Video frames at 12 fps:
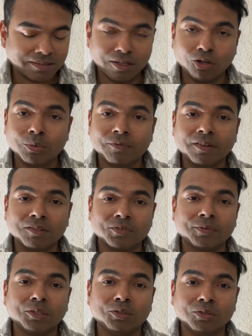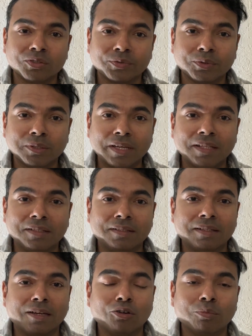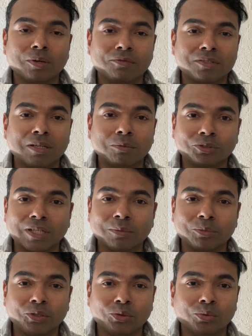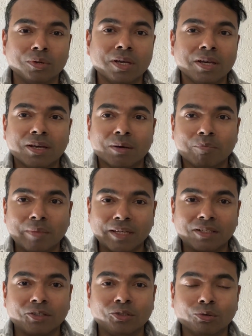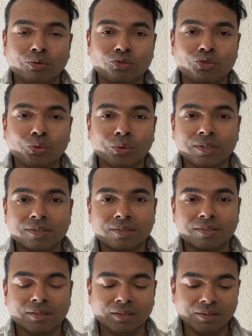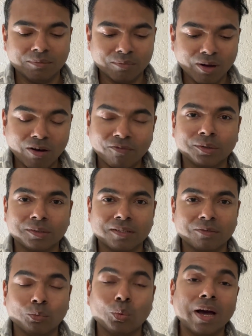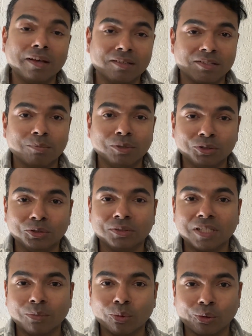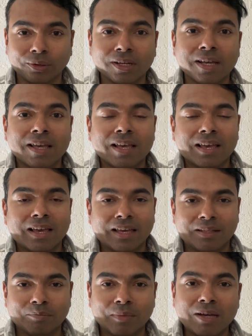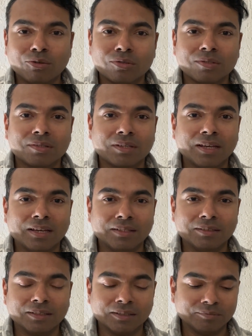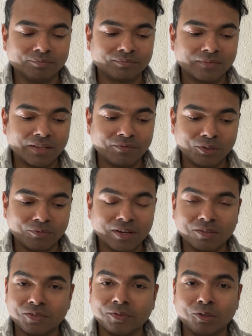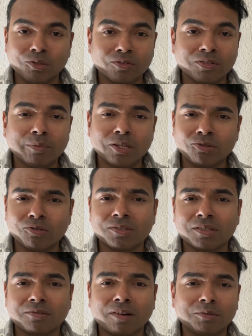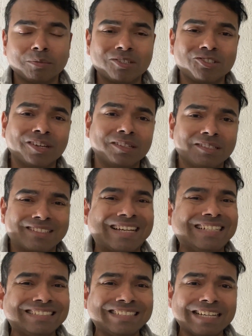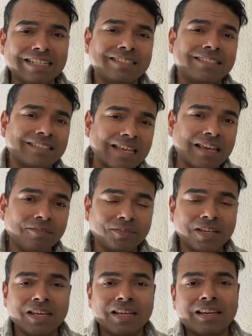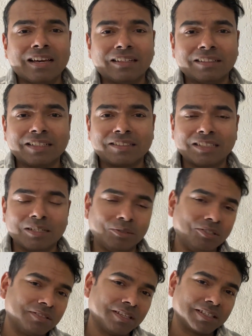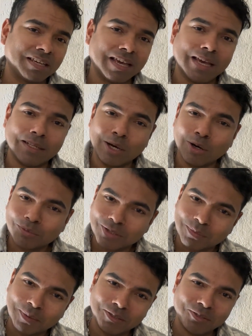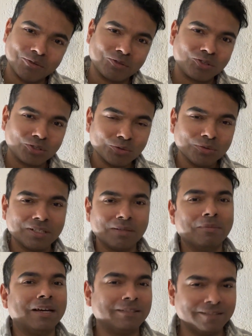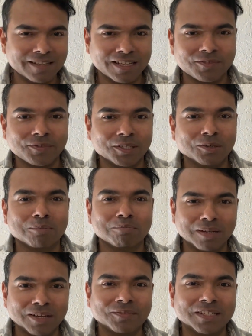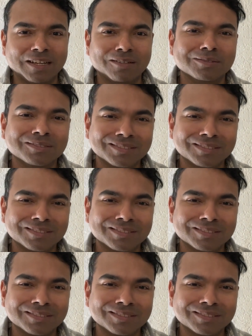I hope you found this video useful, and I hope I was able to help you make your choice of wireless Bluetooth keyboard and mouse. And if you found this video useful, make sure you subscribe to my channel. It's IT Guy Sav. Until next time, you take care, and hope to speak to you soon in my next video. Bye for now.